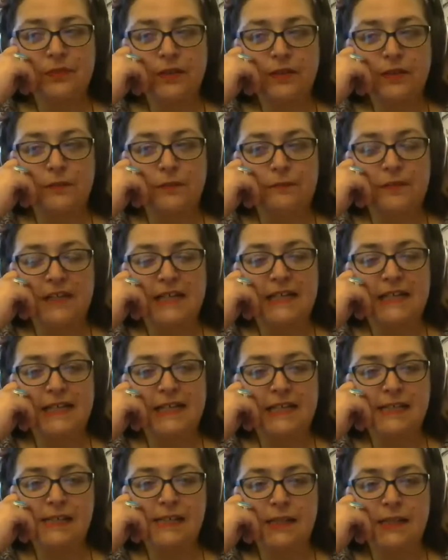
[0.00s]
the feeling
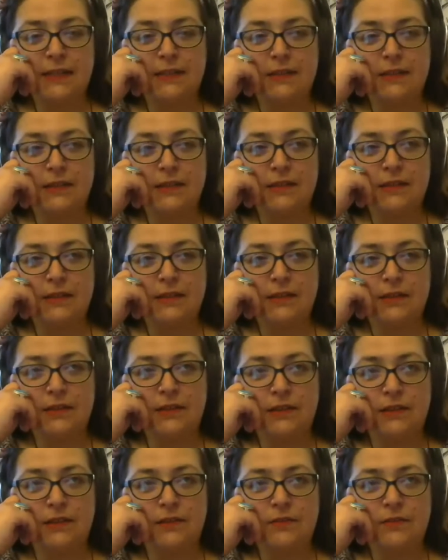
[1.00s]
is that
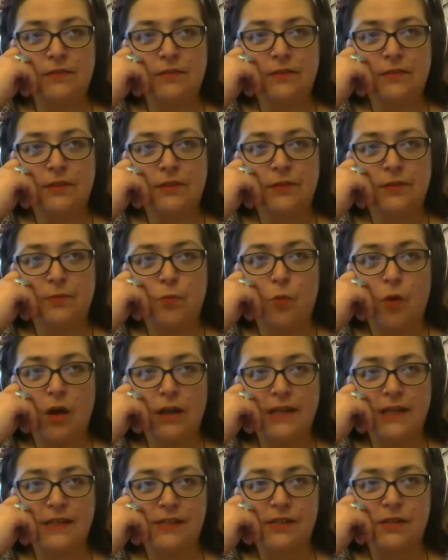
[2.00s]
the
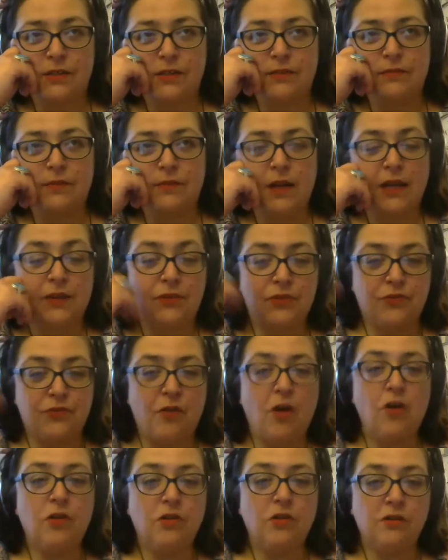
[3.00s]
whites are like
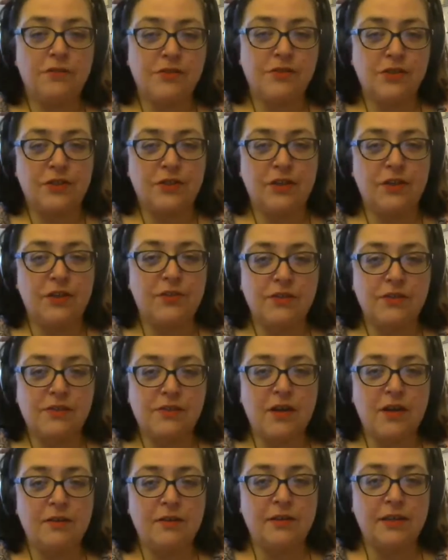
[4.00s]
thralls to the others,
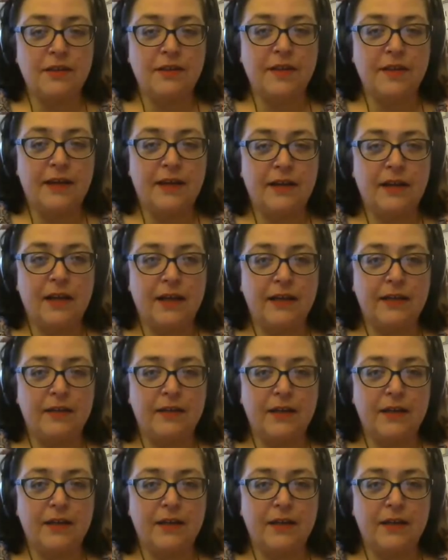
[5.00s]
aren't they? They're like